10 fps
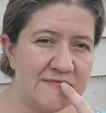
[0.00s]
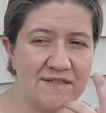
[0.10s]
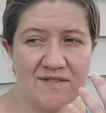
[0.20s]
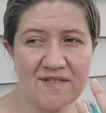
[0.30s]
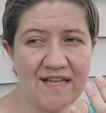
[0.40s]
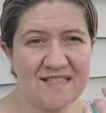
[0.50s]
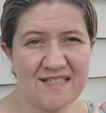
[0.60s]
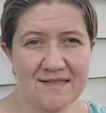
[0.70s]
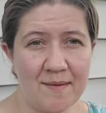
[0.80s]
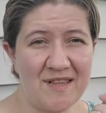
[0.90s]
so
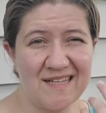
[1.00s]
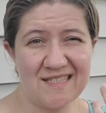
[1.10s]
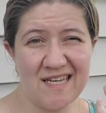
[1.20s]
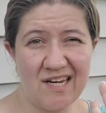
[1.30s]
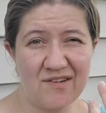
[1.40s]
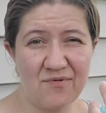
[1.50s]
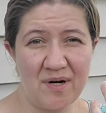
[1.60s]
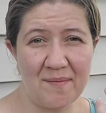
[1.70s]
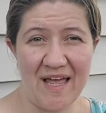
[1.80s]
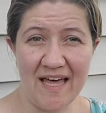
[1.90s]
that's, I mean, that's kind of where
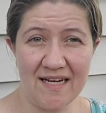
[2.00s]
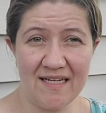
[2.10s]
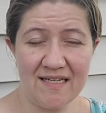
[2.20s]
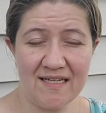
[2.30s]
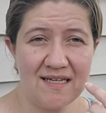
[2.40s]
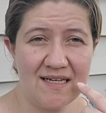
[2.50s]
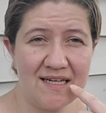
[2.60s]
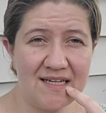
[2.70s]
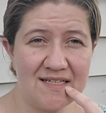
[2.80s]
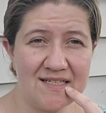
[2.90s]
I'm headed
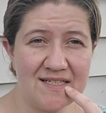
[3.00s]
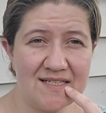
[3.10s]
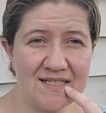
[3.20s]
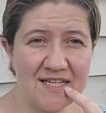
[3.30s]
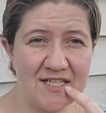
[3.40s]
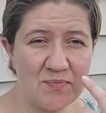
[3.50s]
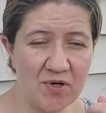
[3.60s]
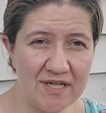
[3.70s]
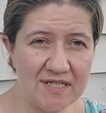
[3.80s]
is, is putting